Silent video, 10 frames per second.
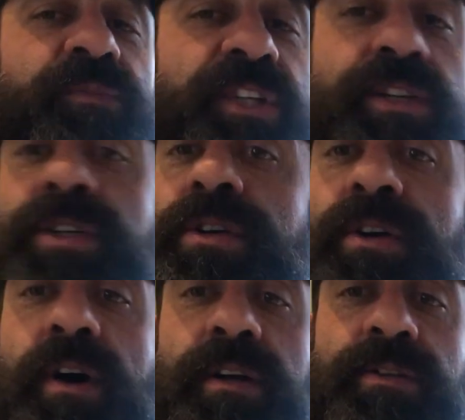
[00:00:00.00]
teaching your
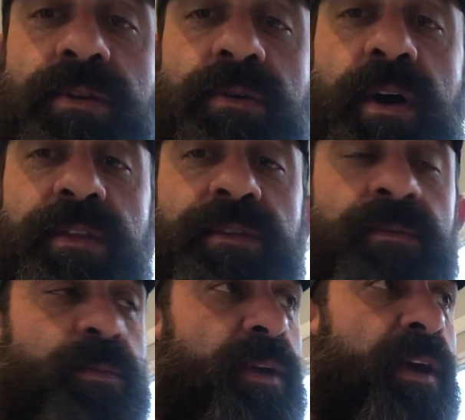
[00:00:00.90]
dogs to do
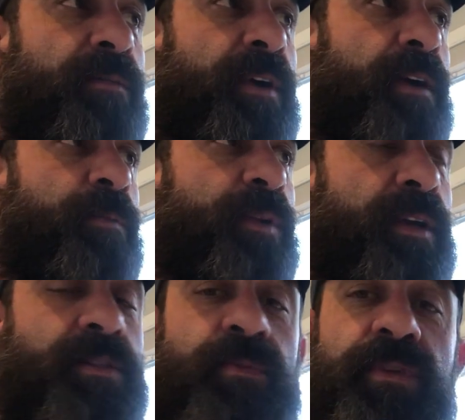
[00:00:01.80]
nothing. We
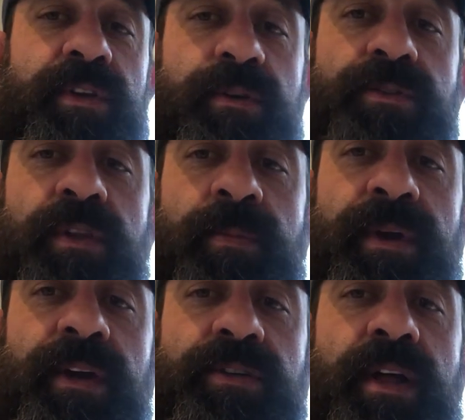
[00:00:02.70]
got some videos on the
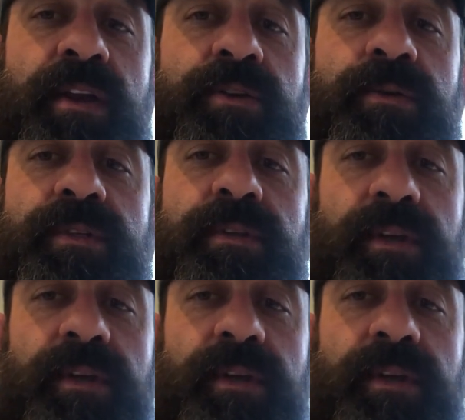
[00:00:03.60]
page on how to do it,